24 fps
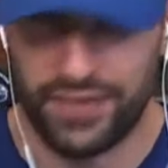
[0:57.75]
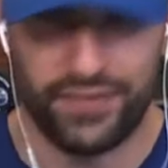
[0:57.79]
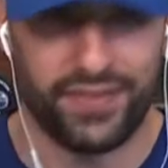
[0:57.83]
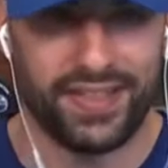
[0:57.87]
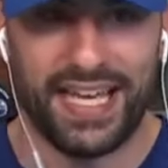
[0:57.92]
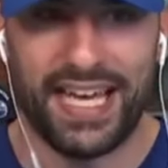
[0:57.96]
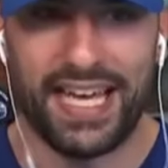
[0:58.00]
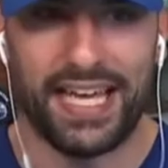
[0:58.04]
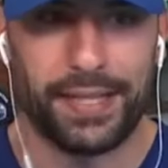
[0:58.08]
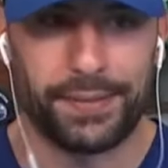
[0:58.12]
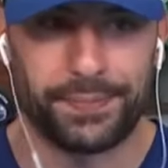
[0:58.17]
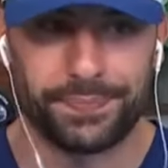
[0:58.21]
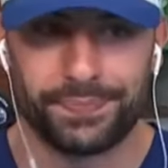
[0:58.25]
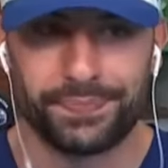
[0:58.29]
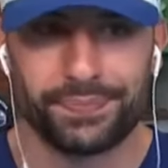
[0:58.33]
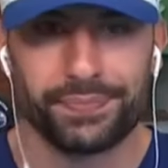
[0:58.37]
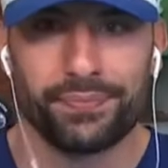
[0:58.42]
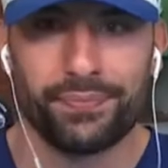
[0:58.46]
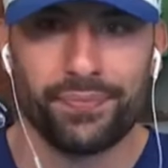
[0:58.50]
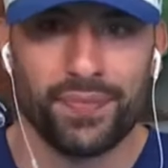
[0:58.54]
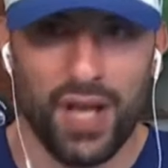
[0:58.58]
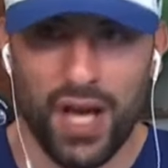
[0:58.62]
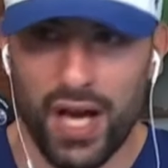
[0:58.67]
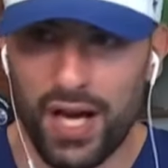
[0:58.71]
of a game
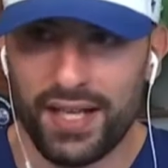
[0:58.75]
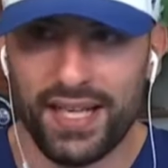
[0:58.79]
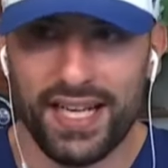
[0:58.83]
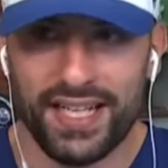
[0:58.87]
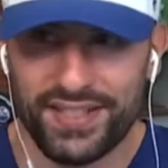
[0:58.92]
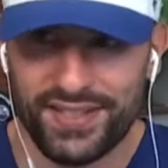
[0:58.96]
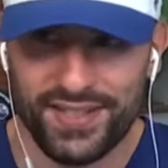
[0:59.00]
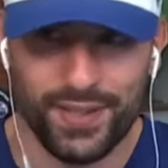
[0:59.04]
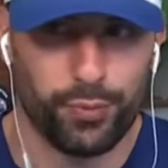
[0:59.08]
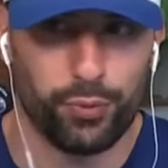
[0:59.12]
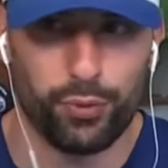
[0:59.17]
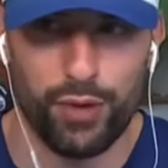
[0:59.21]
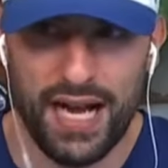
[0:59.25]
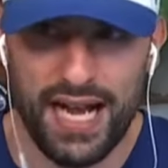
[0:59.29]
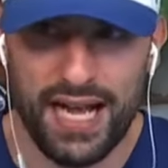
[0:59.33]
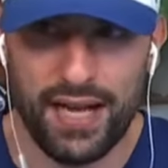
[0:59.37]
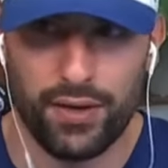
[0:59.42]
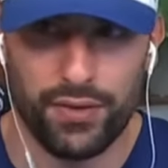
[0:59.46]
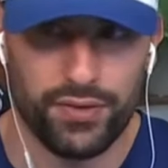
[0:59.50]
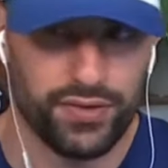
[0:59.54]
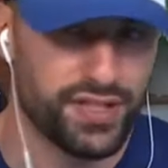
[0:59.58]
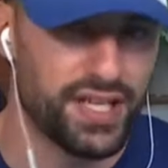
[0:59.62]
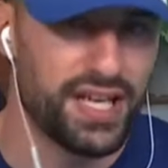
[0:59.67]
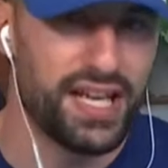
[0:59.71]
against the
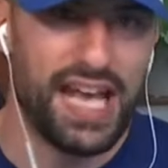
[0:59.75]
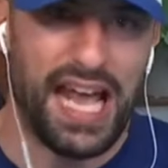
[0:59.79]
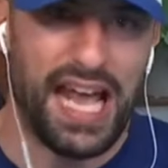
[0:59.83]
Browns